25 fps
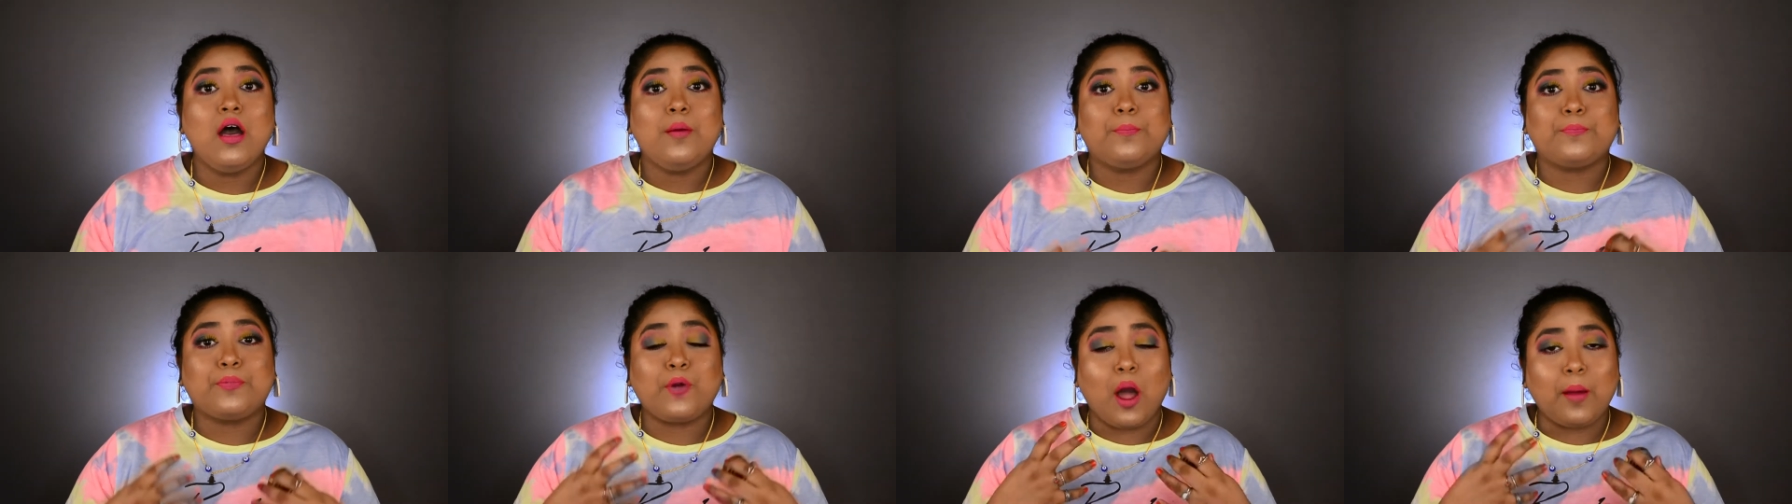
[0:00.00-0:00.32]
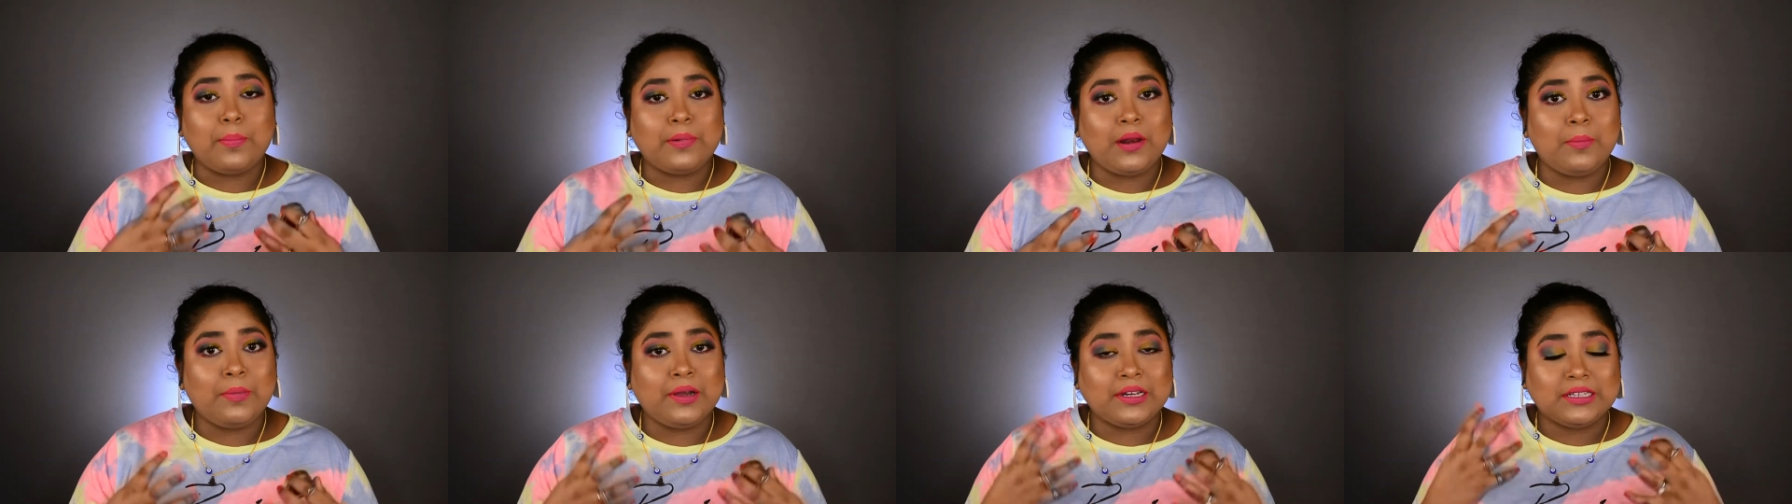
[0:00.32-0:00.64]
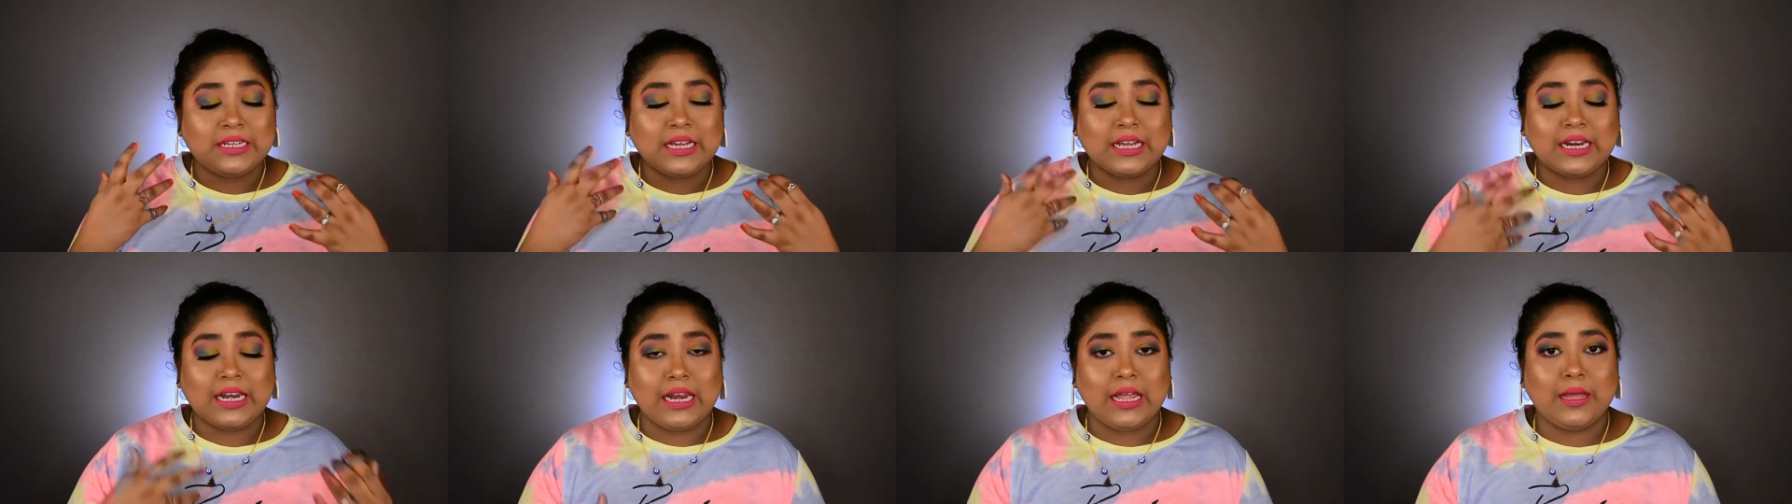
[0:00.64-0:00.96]

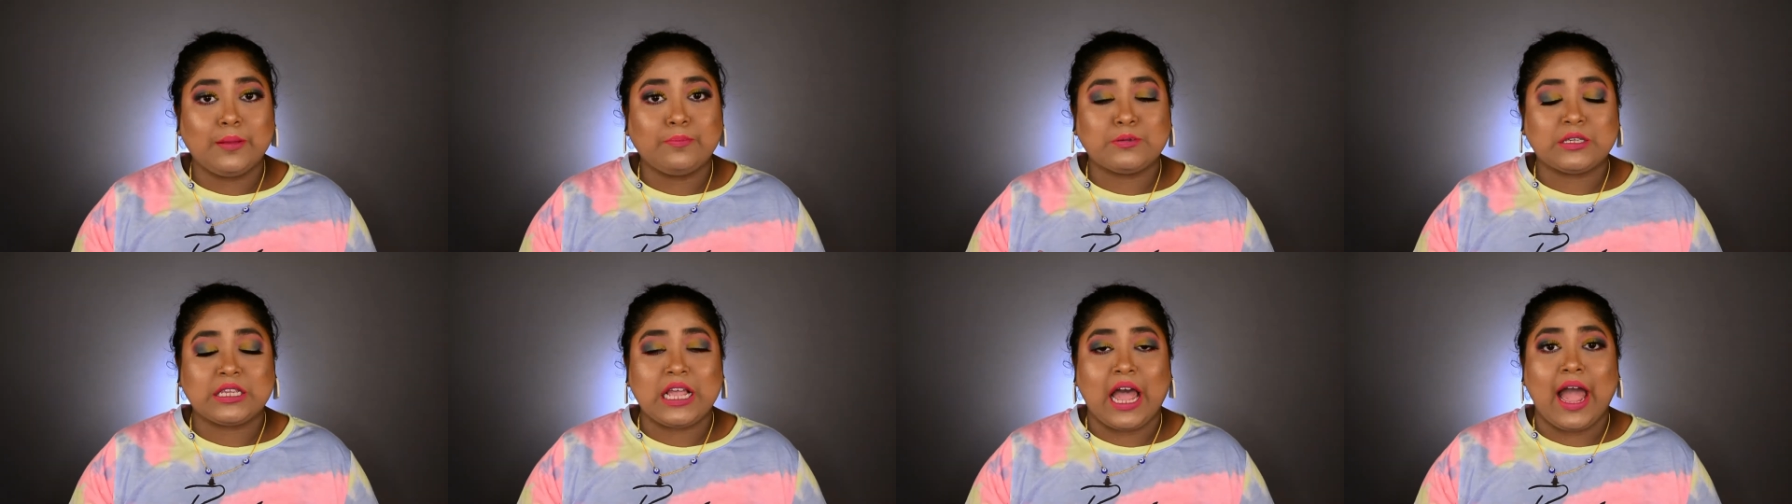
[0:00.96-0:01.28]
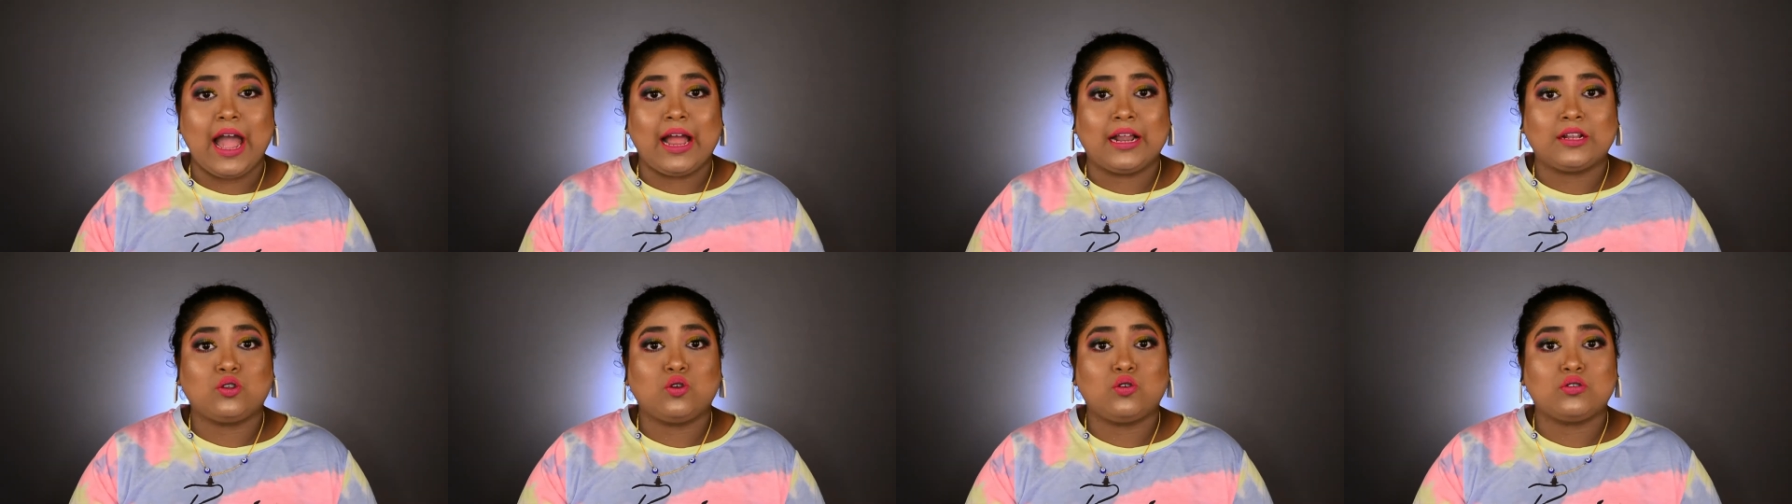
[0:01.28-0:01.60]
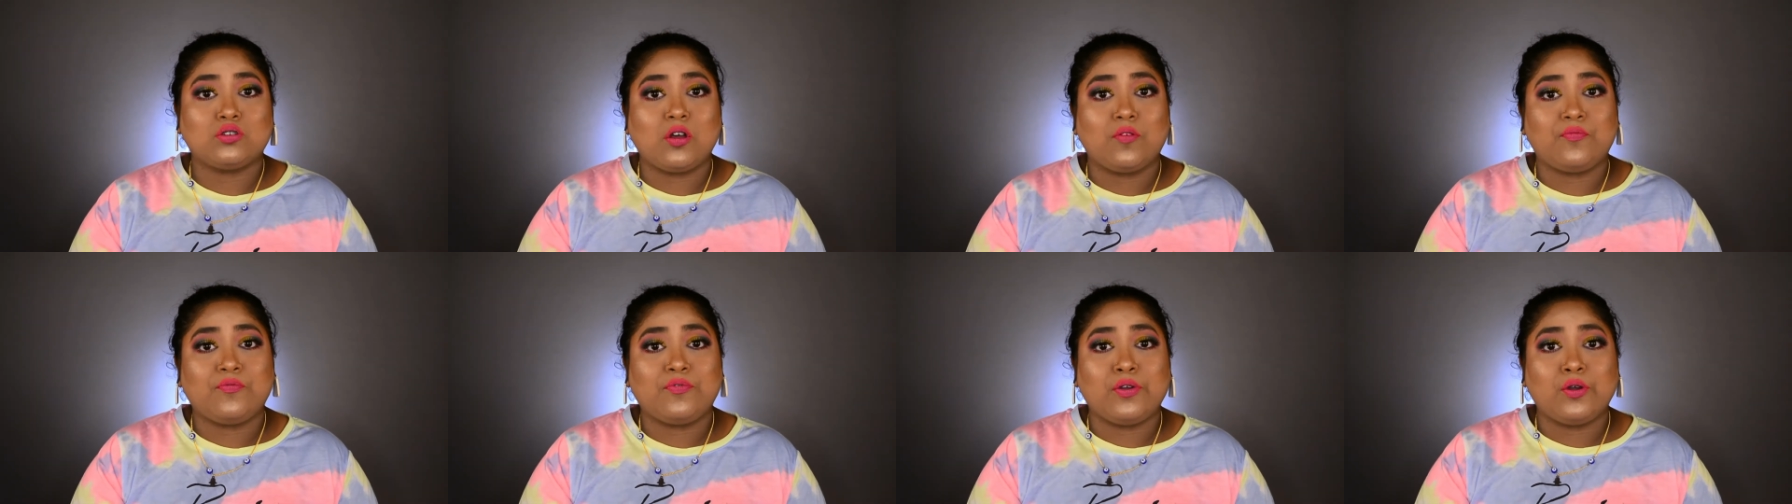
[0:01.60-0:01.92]
problematic lips and those
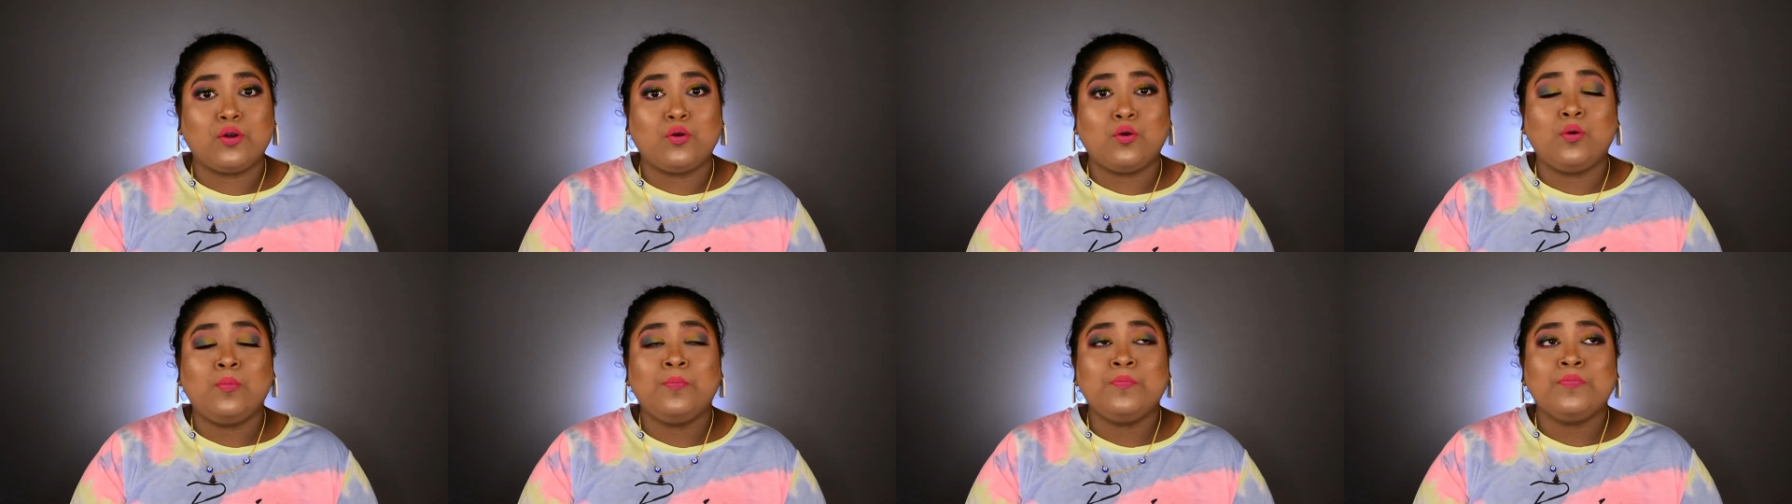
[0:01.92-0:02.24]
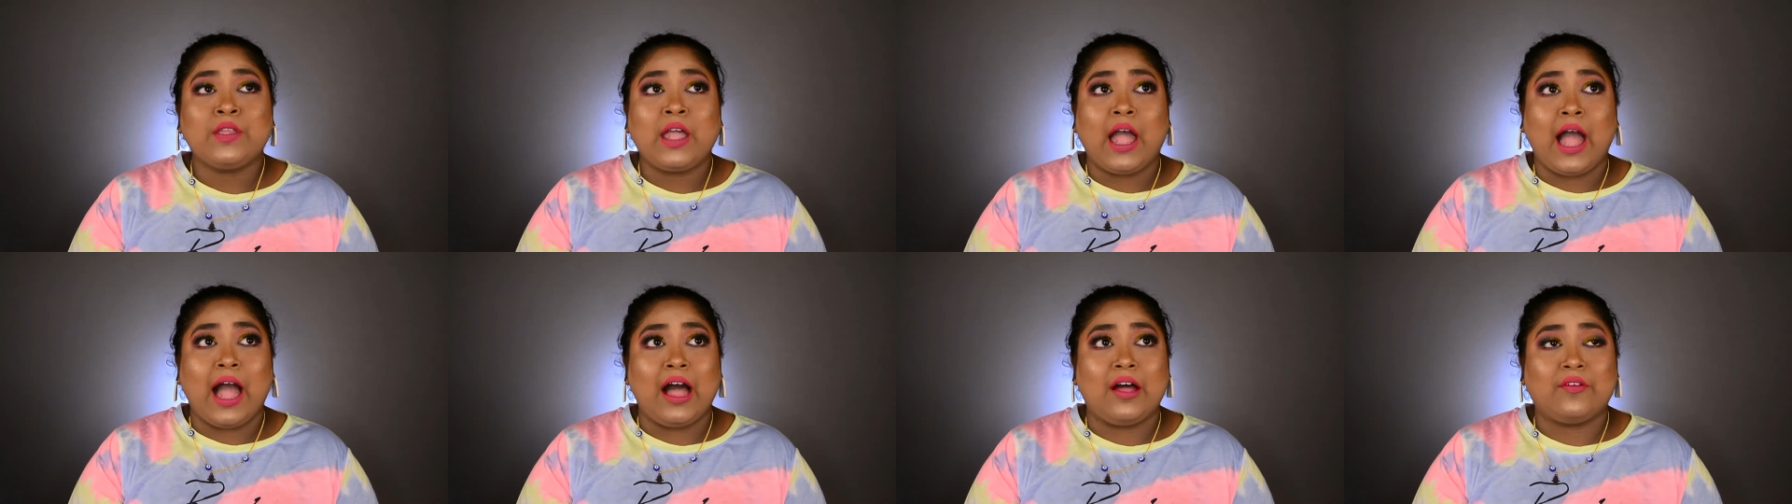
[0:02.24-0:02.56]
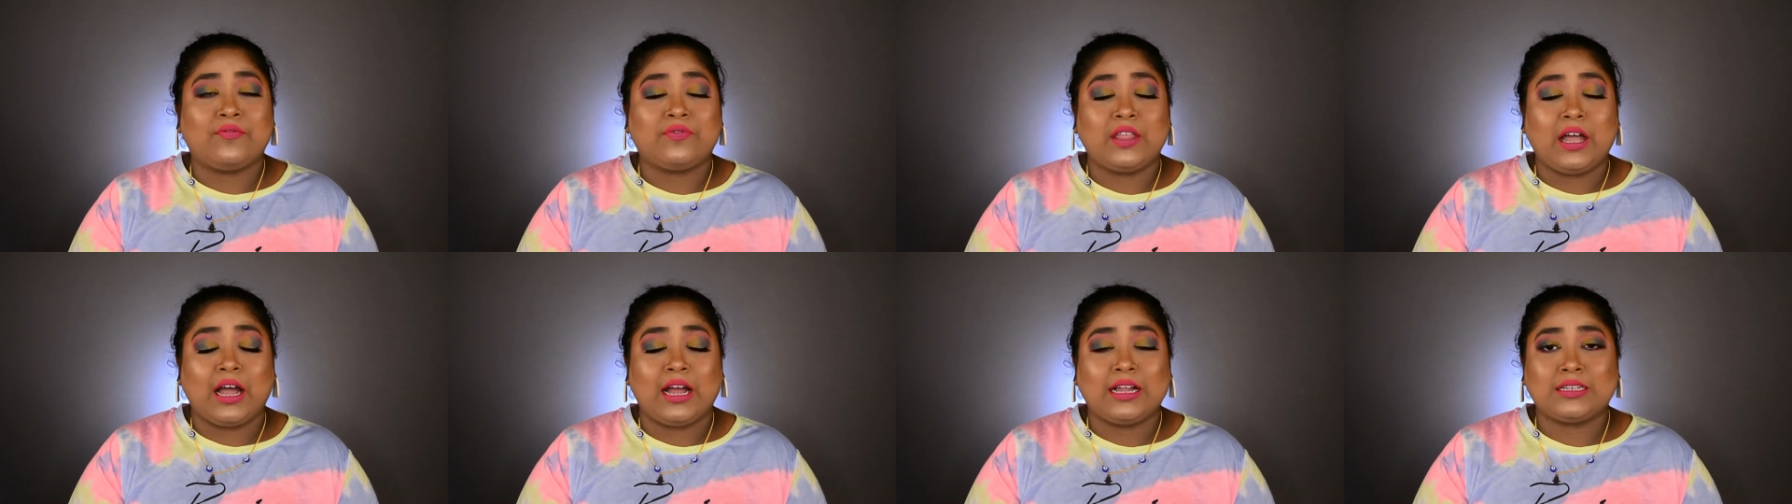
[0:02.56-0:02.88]
of you
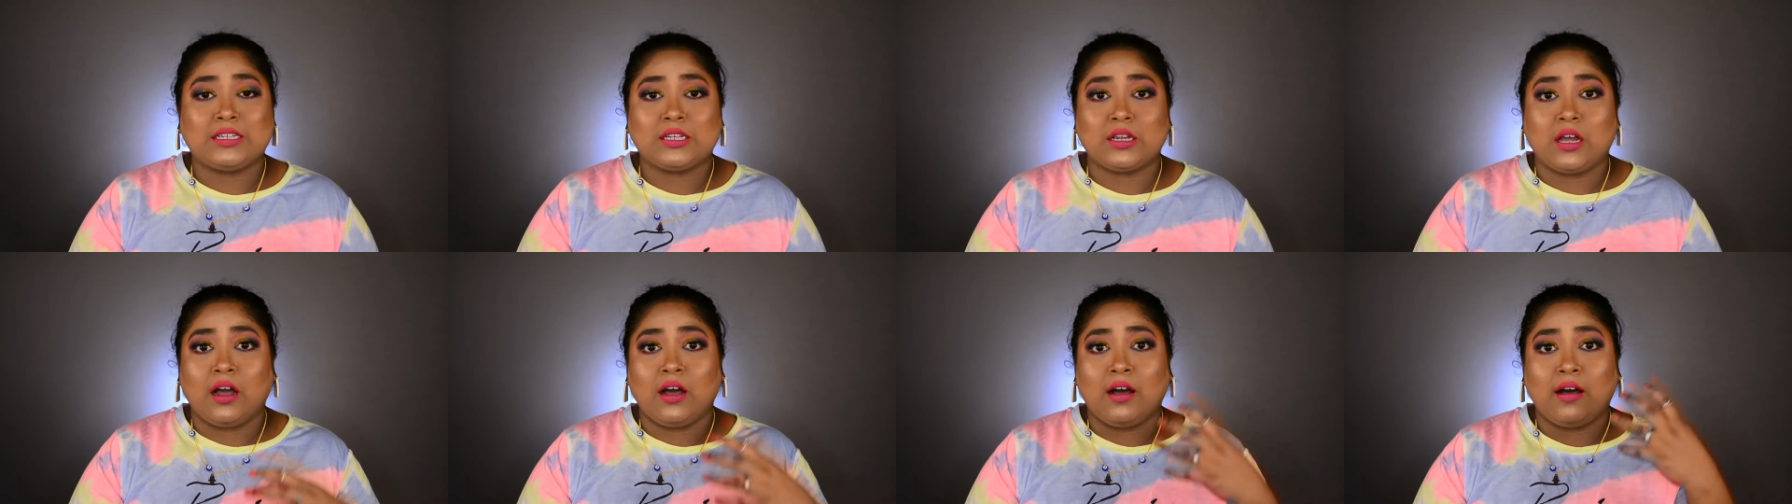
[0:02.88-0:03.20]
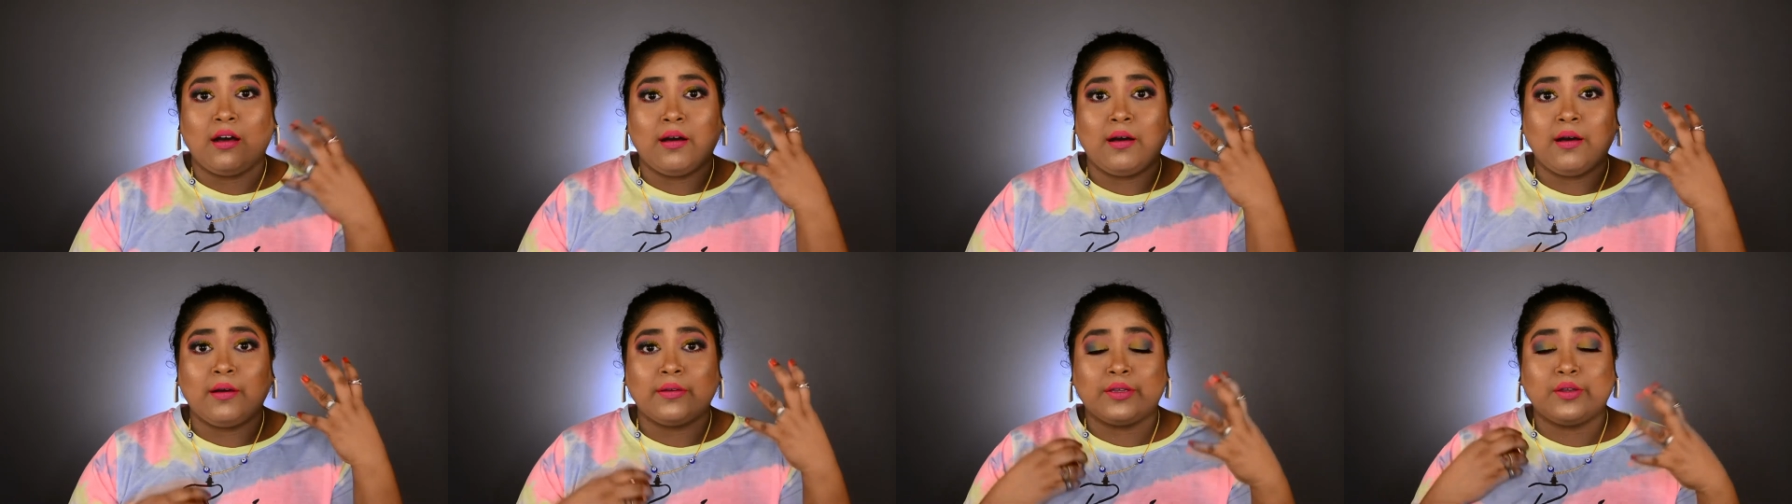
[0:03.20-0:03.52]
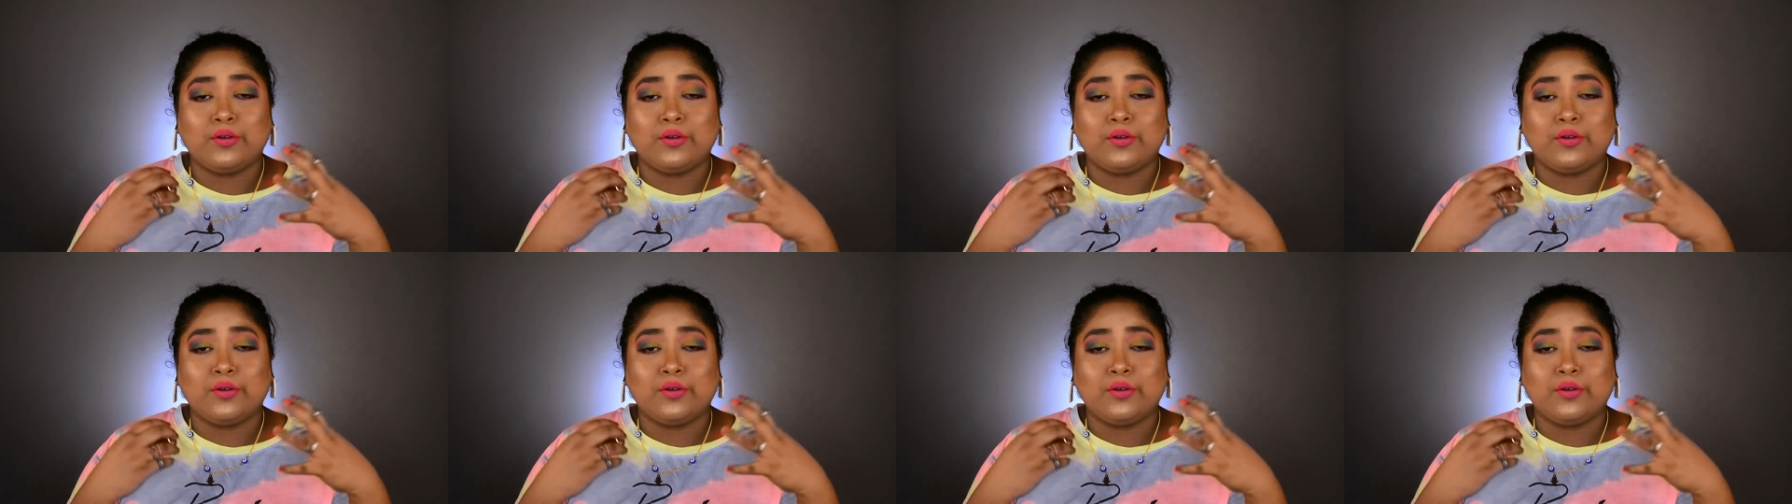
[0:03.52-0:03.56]
have that uh,